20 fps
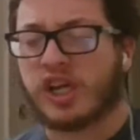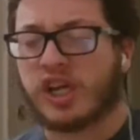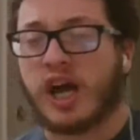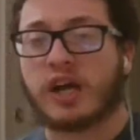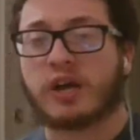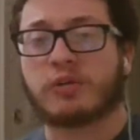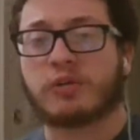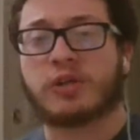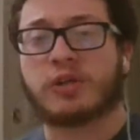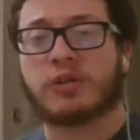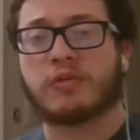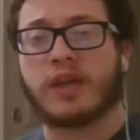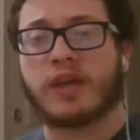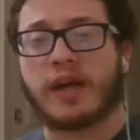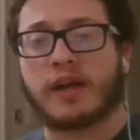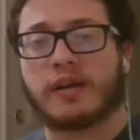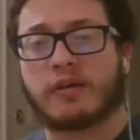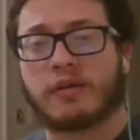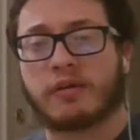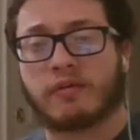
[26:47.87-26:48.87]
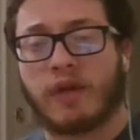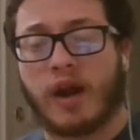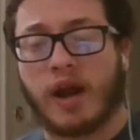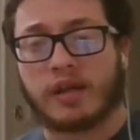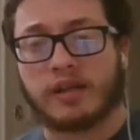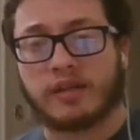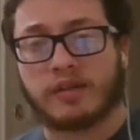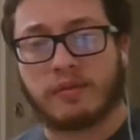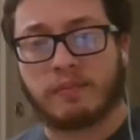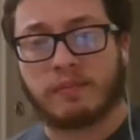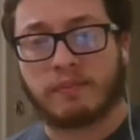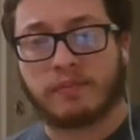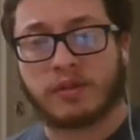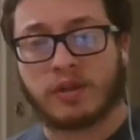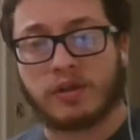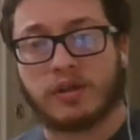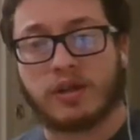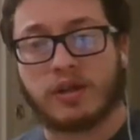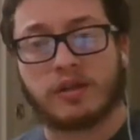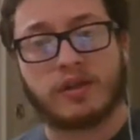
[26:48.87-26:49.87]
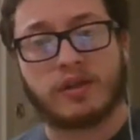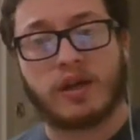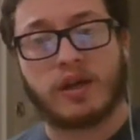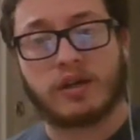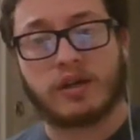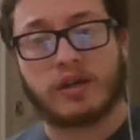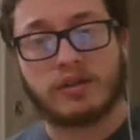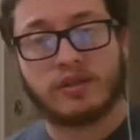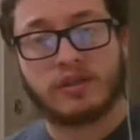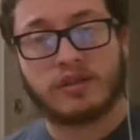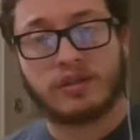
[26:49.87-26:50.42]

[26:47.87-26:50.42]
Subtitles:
Chicago too that Roddy turned on Dunne.